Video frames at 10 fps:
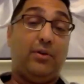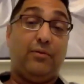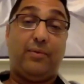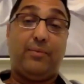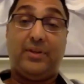
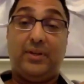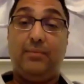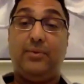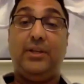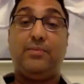from the
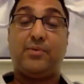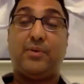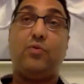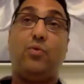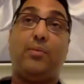team lead
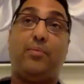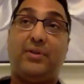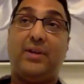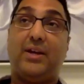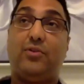perspective, you want to
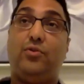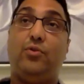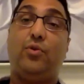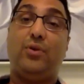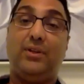protect
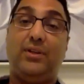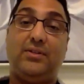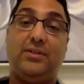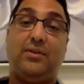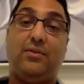your
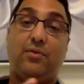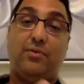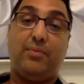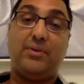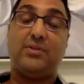leads and your
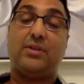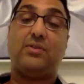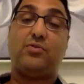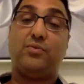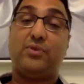business and
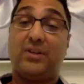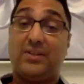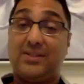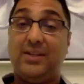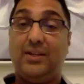someone's not going
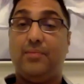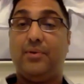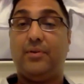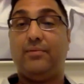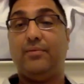to steal it,
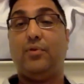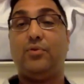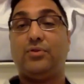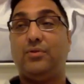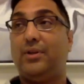but
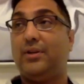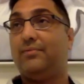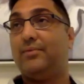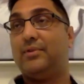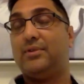also
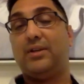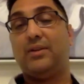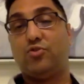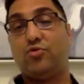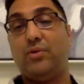there's
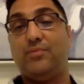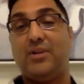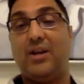extremes to